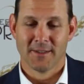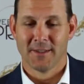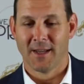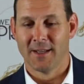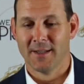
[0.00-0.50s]

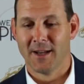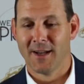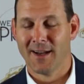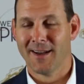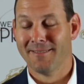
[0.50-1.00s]

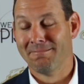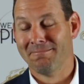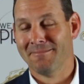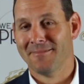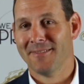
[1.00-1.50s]

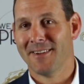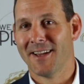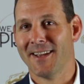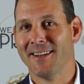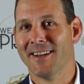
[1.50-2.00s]

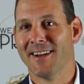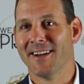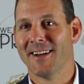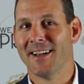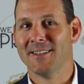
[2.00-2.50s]
And
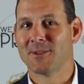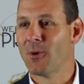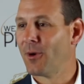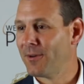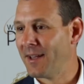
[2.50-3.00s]
he
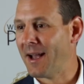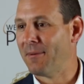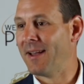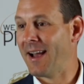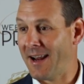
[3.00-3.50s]
scored. He
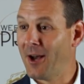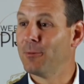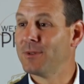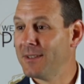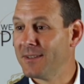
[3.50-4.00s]
got
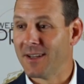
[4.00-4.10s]
helped.